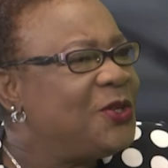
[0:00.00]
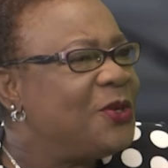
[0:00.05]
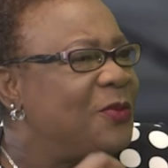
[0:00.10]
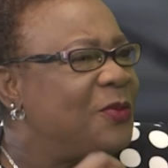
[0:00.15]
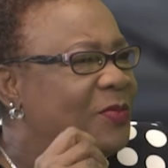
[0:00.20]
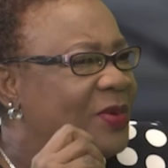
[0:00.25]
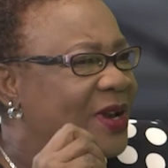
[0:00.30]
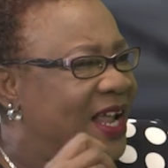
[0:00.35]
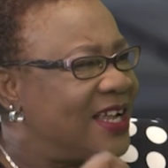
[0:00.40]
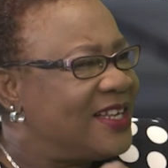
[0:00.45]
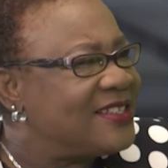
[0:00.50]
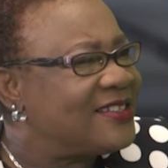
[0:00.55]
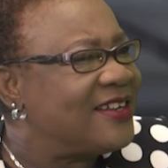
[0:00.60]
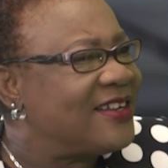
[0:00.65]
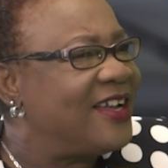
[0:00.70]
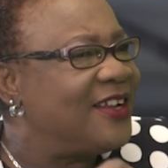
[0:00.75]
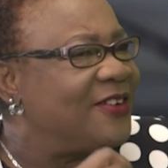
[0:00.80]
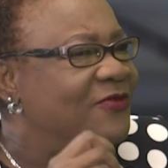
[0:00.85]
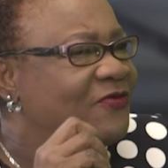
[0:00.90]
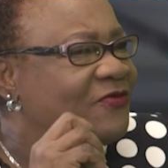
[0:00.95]
you plan to
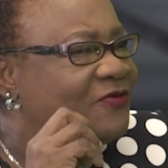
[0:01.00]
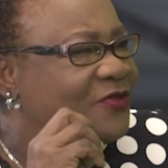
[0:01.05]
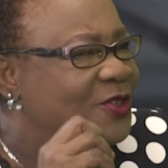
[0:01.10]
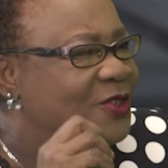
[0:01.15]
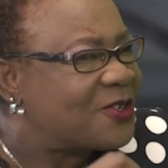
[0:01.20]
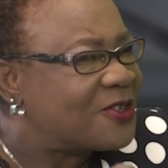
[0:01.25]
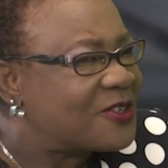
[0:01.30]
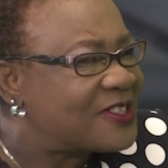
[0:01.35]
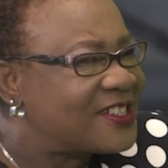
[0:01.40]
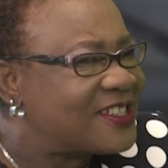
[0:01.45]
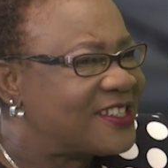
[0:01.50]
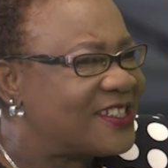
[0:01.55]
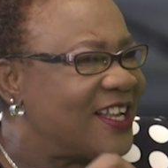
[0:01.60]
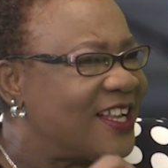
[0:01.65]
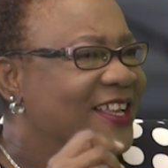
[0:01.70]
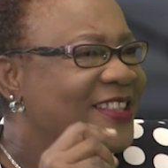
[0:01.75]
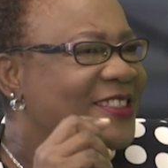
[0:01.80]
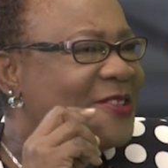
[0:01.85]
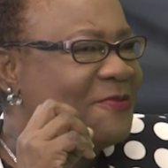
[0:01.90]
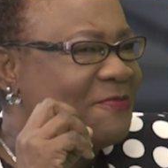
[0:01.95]
enforce
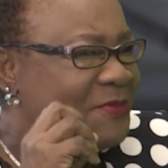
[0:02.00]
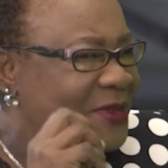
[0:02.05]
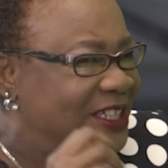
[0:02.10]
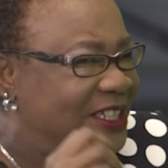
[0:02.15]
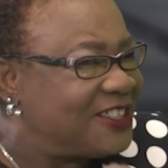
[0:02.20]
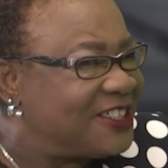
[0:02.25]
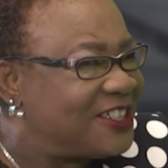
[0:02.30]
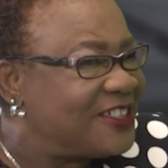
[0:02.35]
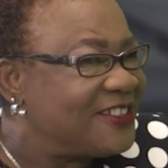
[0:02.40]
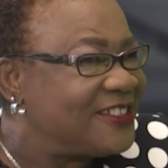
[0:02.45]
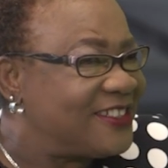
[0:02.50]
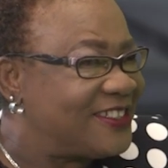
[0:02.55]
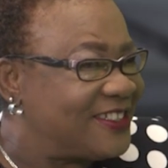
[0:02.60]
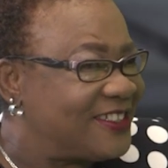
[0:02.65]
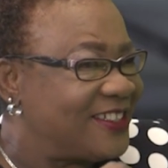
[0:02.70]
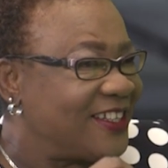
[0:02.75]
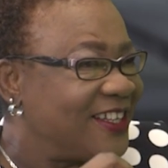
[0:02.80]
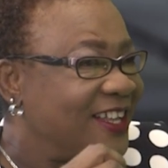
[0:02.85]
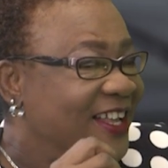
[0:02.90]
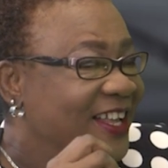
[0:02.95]
the
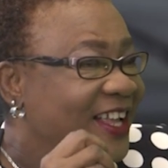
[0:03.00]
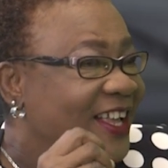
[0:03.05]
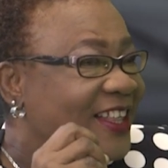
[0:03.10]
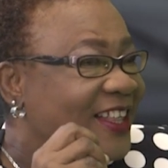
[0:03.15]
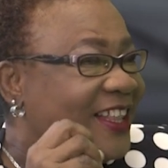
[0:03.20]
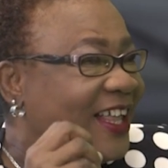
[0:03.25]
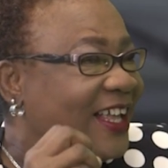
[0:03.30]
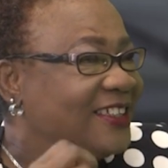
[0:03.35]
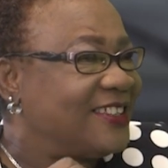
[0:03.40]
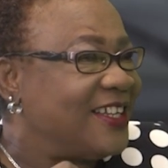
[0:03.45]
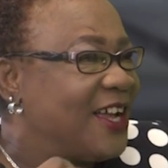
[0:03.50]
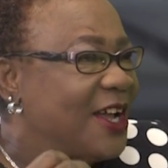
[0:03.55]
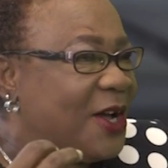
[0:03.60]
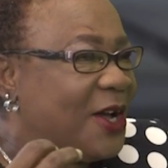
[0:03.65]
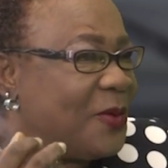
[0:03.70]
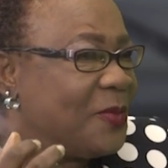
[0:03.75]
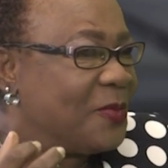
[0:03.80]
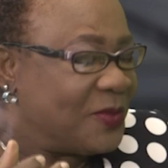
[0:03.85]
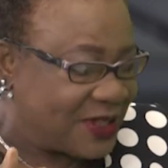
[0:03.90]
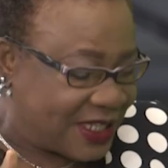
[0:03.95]
measures that
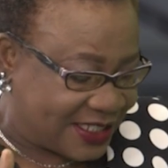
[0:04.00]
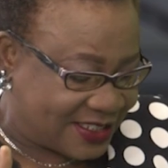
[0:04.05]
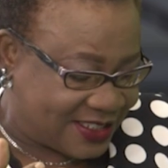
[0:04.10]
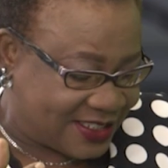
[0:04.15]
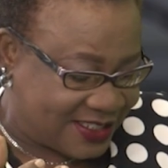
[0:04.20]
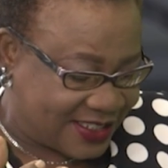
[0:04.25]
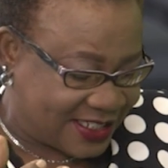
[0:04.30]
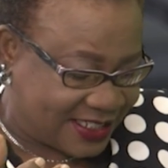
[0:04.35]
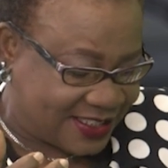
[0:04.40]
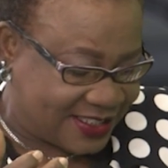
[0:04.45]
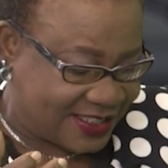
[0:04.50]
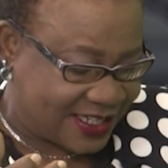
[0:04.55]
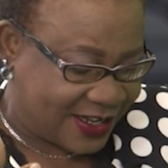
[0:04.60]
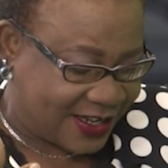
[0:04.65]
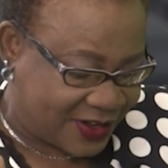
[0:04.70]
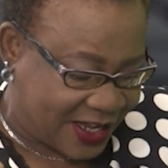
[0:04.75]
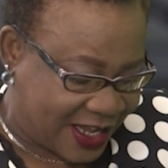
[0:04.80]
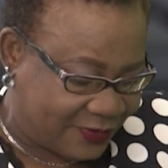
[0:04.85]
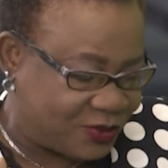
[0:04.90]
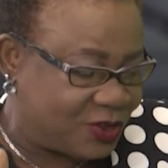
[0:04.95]

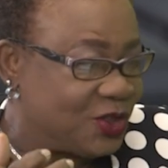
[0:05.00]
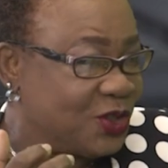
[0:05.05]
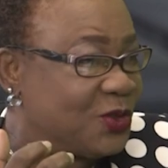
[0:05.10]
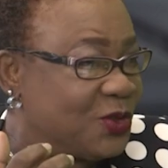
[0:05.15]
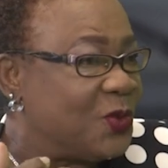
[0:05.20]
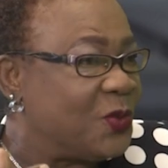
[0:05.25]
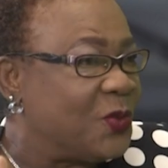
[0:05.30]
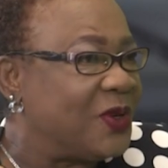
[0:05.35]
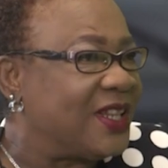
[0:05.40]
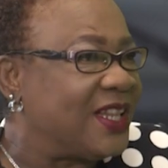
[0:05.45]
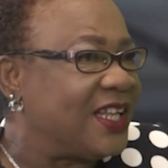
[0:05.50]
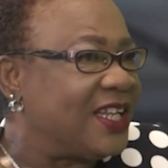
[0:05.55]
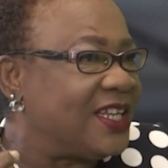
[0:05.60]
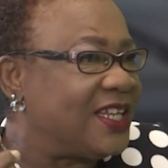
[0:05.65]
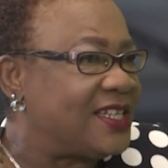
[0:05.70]
that have to do with the